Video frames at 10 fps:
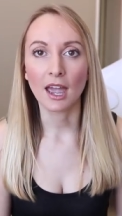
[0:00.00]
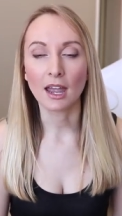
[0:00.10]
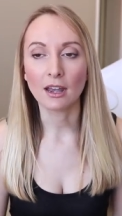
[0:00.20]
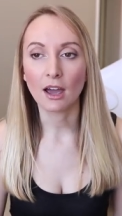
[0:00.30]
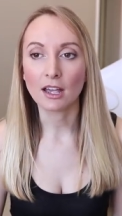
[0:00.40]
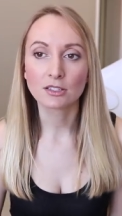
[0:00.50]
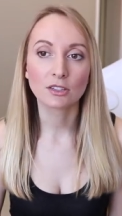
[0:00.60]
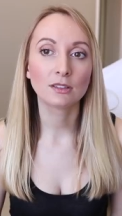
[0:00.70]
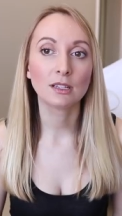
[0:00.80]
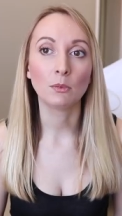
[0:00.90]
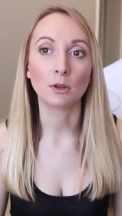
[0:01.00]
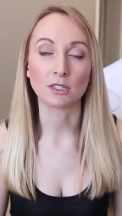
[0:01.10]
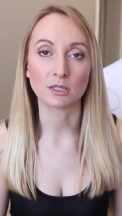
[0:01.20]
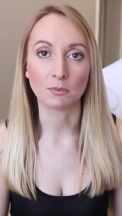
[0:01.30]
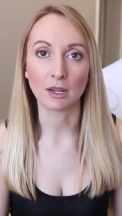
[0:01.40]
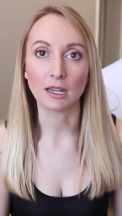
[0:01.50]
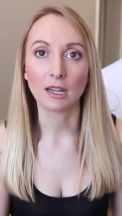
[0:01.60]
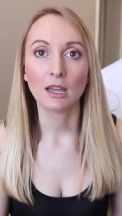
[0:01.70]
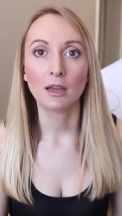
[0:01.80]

And I certainly want to spread